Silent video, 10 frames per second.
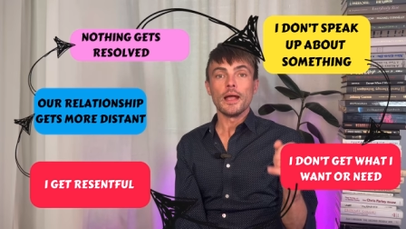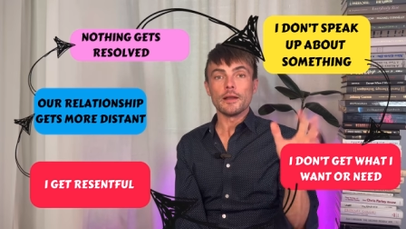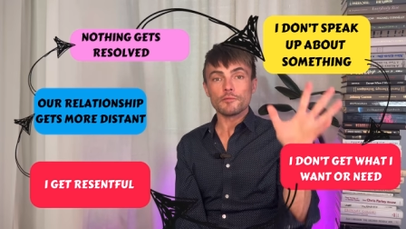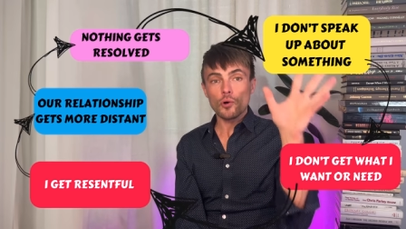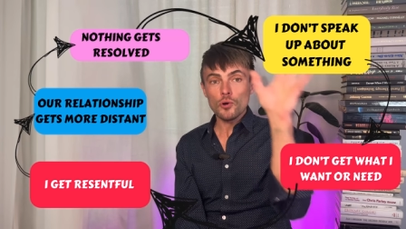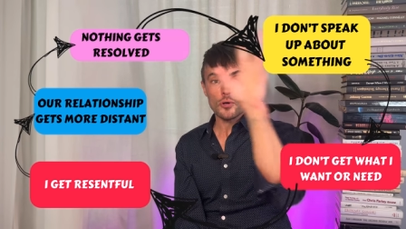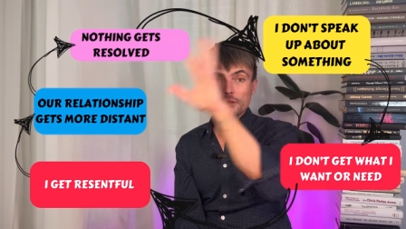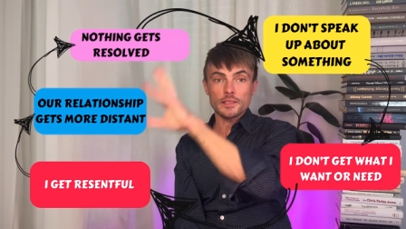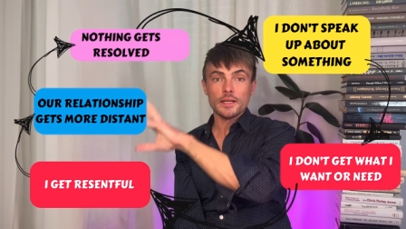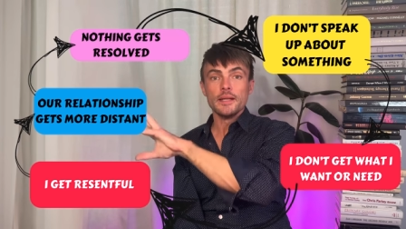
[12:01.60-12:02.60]
And of
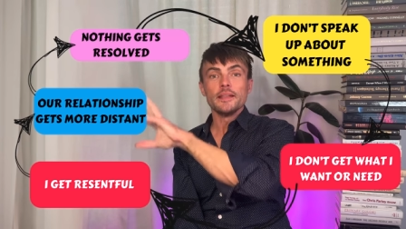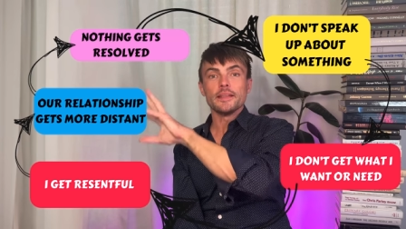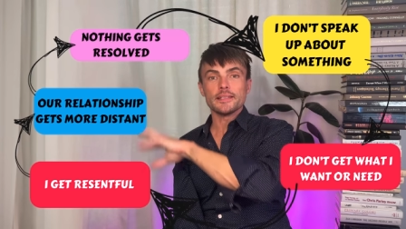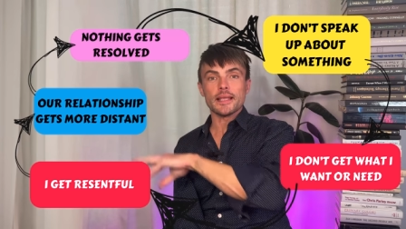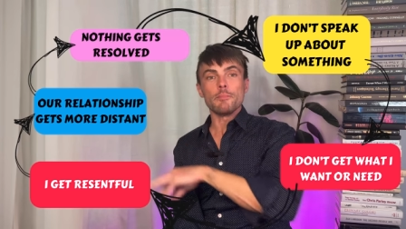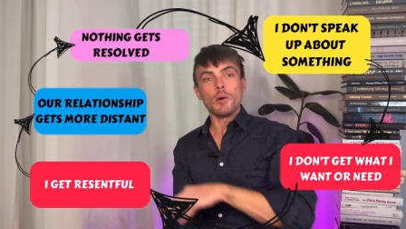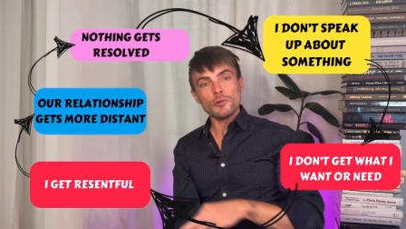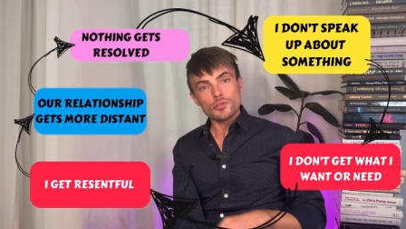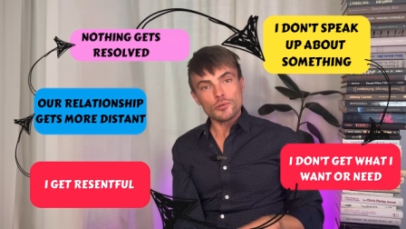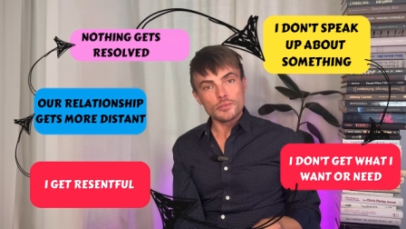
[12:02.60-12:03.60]
course, this
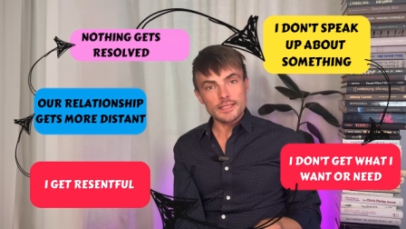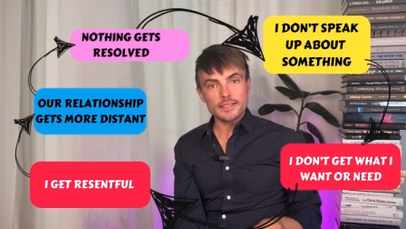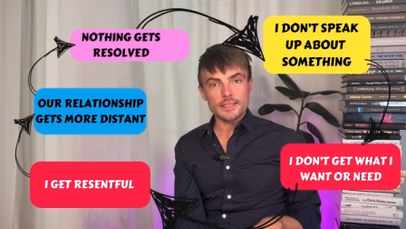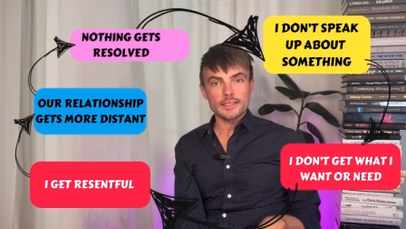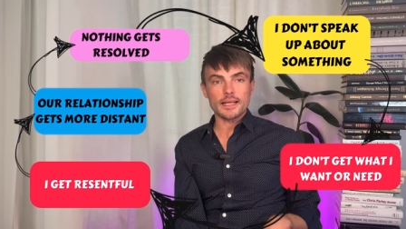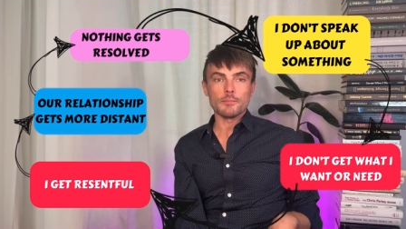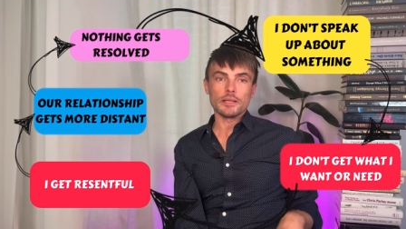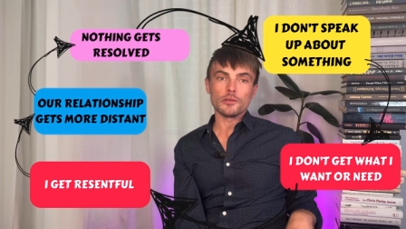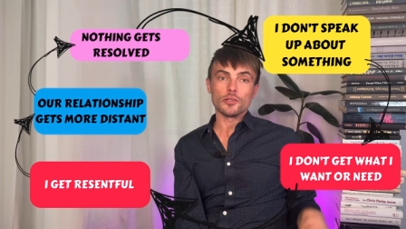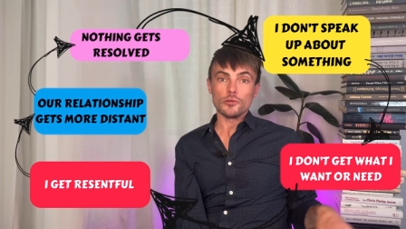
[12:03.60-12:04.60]
emotional distance can
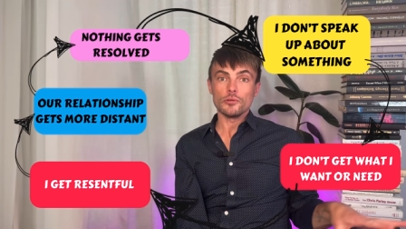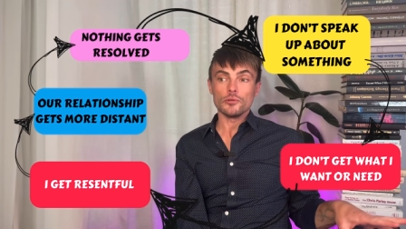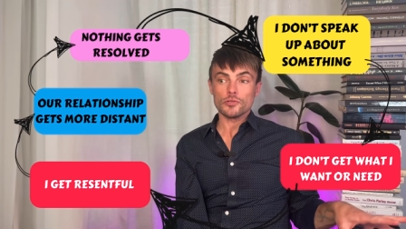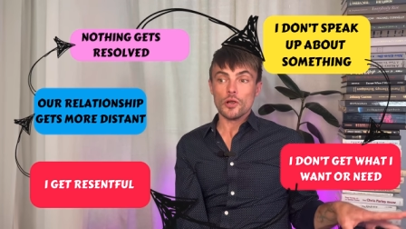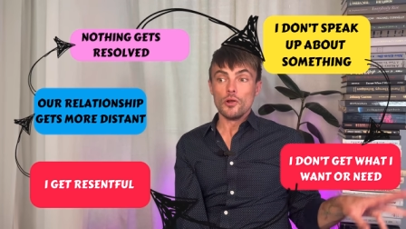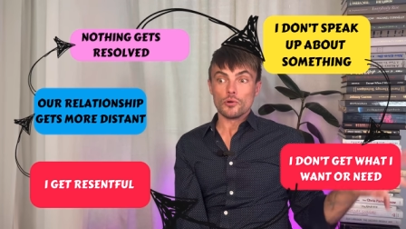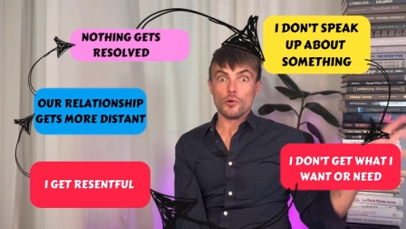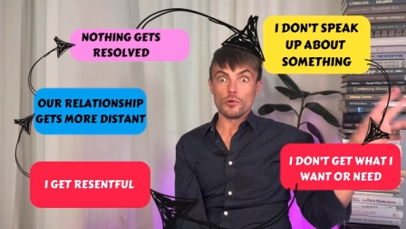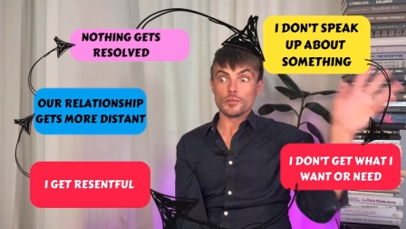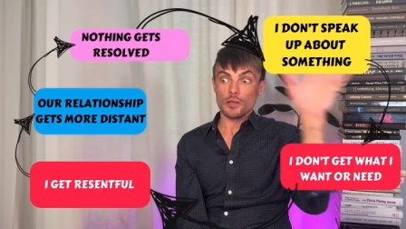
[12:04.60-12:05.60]
be a huge
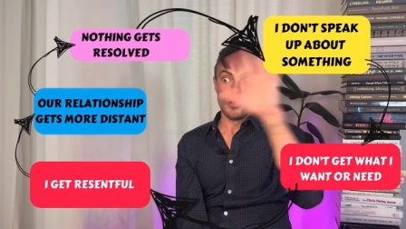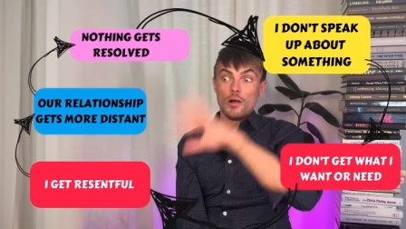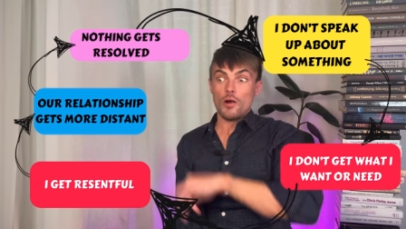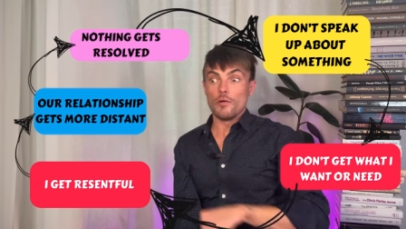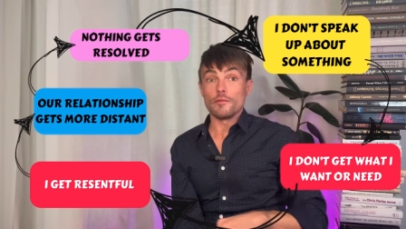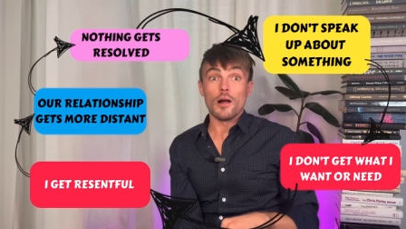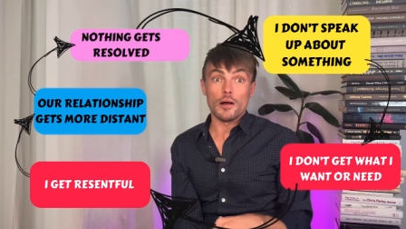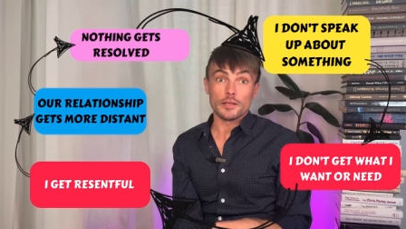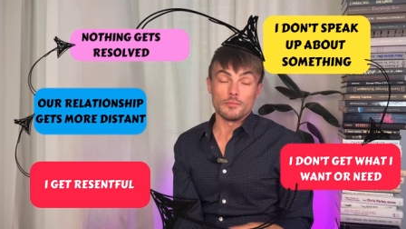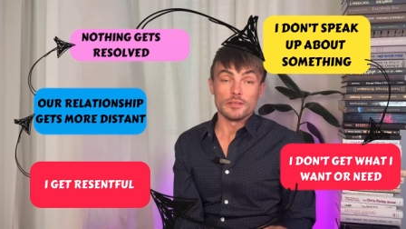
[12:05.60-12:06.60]
cause of
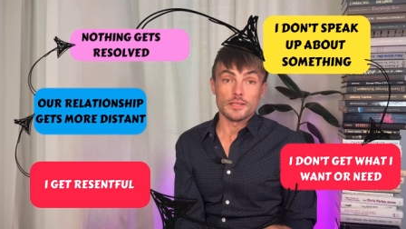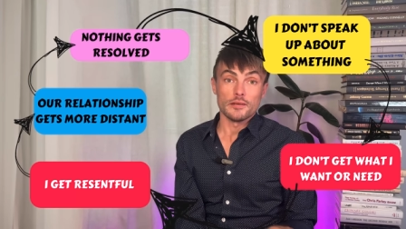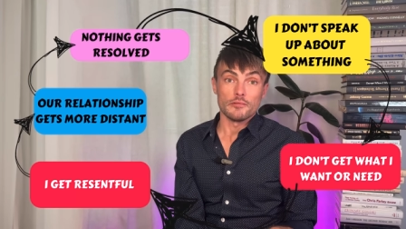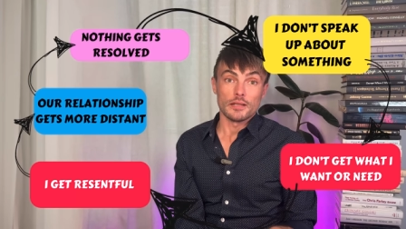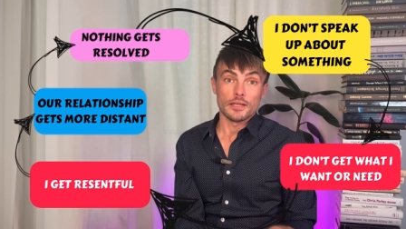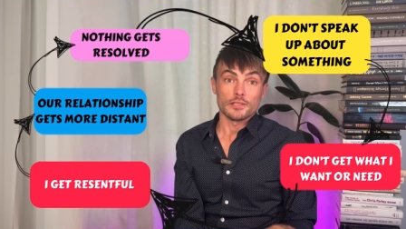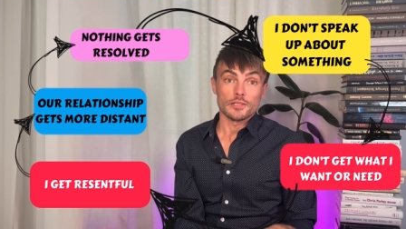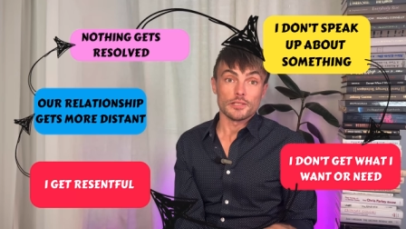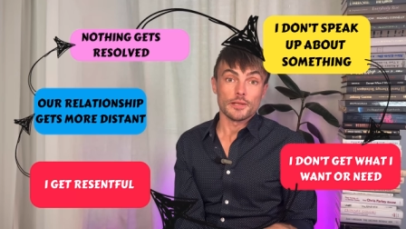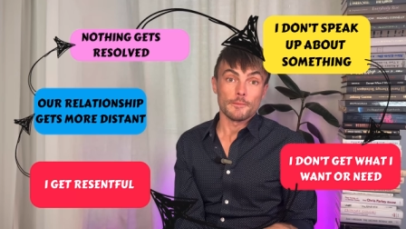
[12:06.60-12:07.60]
arguments in a
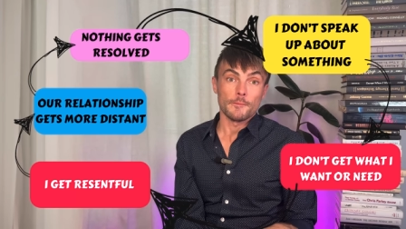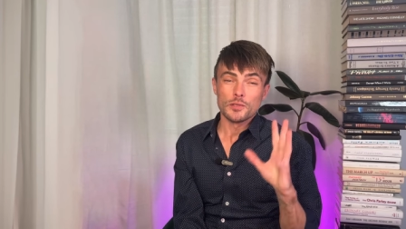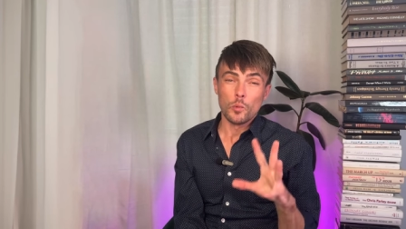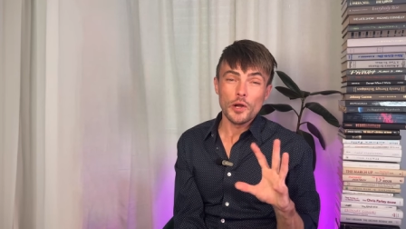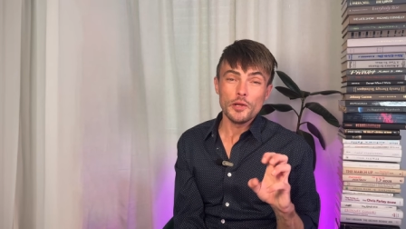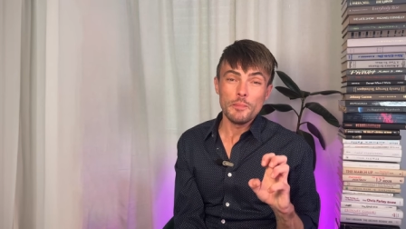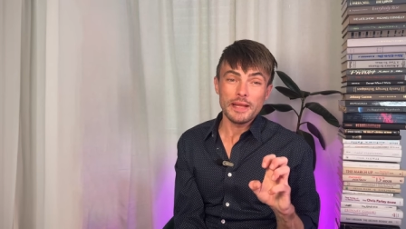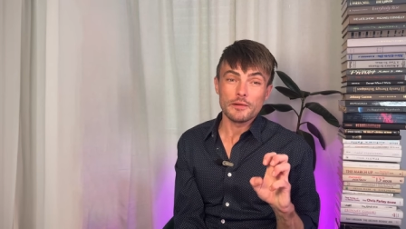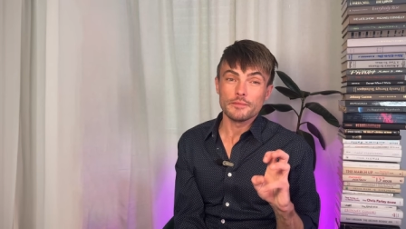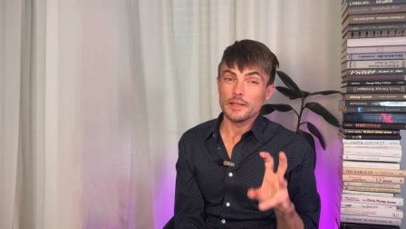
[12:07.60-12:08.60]
relationship. So what do you
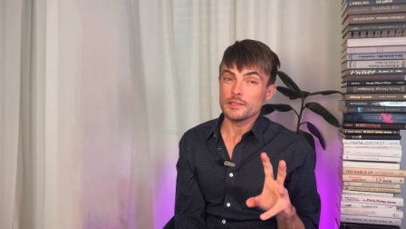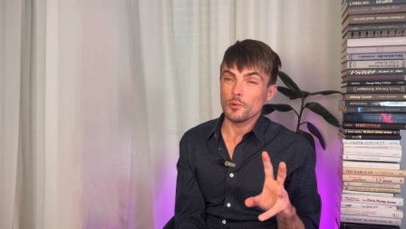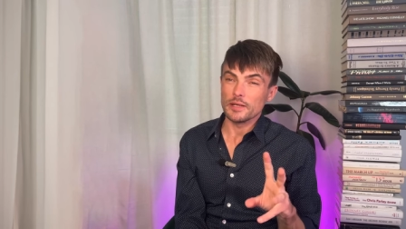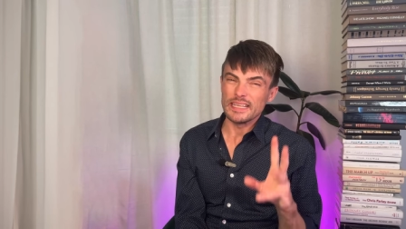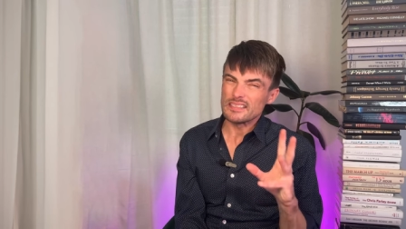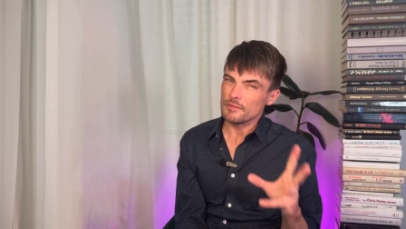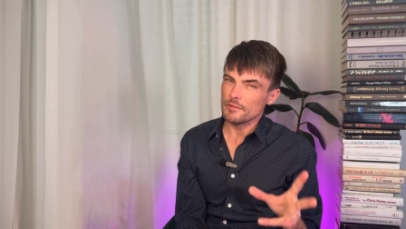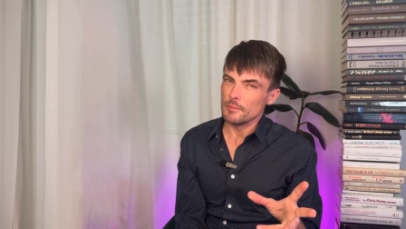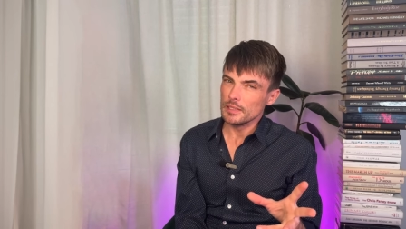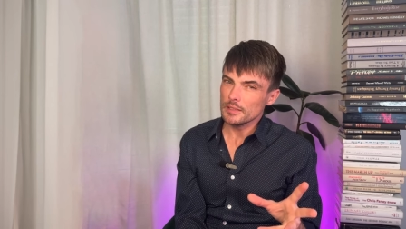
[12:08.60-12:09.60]
make of this one? Is it
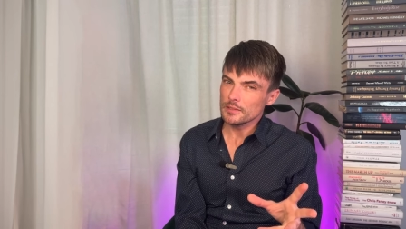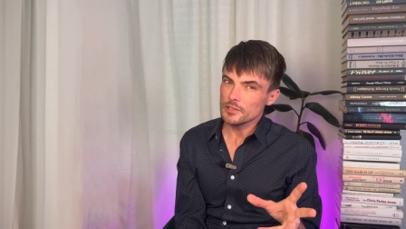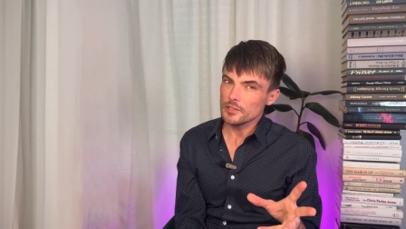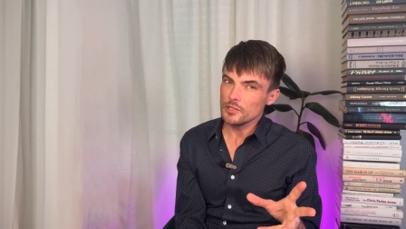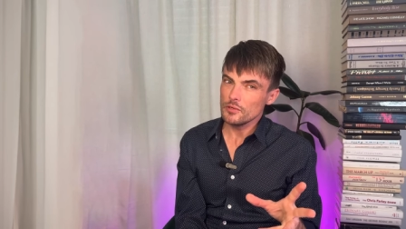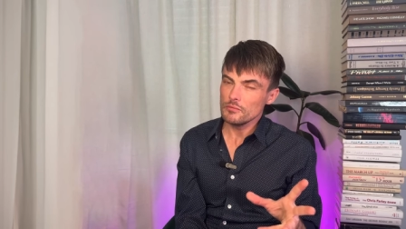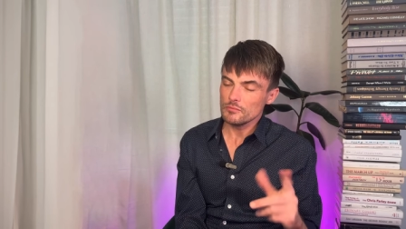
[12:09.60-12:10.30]
familiar to you?